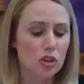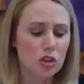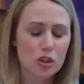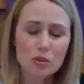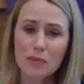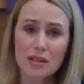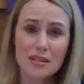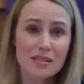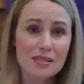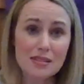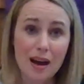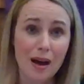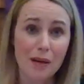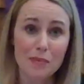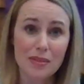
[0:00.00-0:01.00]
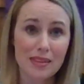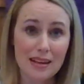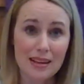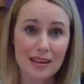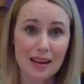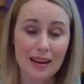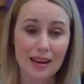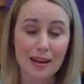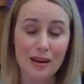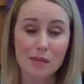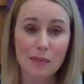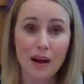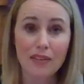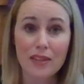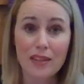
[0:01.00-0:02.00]
you must stop thinking
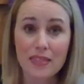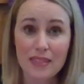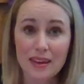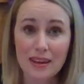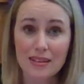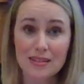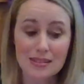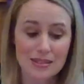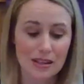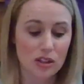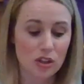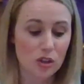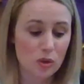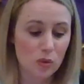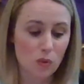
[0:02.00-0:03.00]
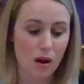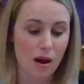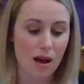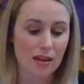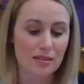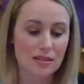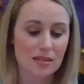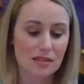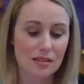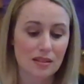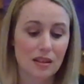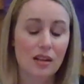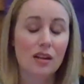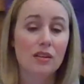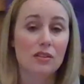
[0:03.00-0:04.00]
about the things that you want.
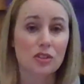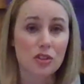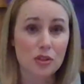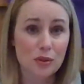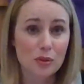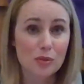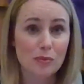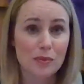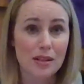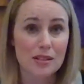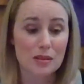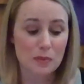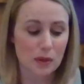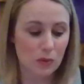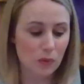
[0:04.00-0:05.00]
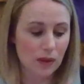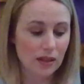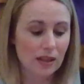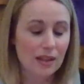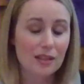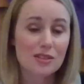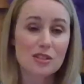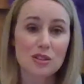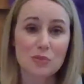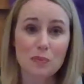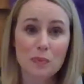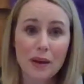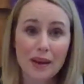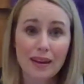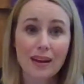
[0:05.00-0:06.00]
You must be willing to
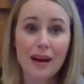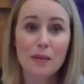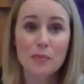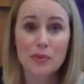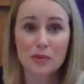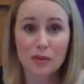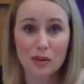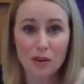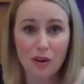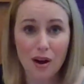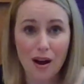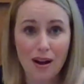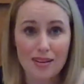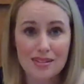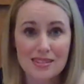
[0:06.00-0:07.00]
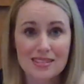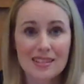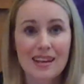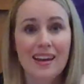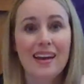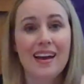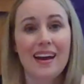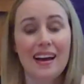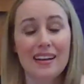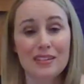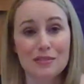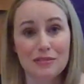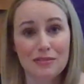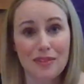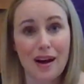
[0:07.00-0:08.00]
pick up your cross
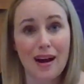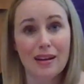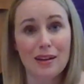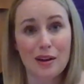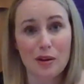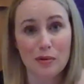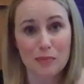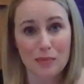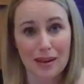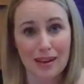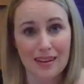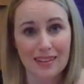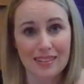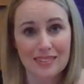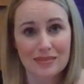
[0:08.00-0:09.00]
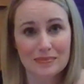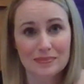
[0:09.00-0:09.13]
and follow me.